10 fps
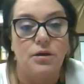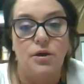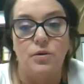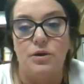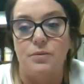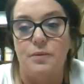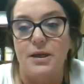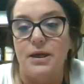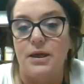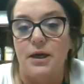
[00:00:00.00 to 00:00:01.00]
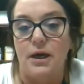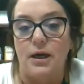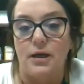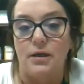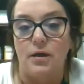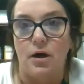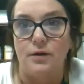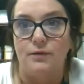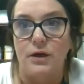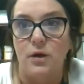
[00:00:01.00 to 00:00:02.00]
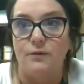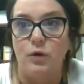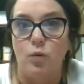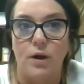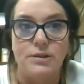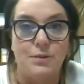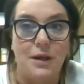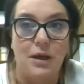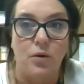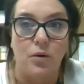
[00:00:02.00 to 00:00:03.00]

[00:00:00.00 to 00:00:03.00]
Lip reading: You could be on the video if you want to be,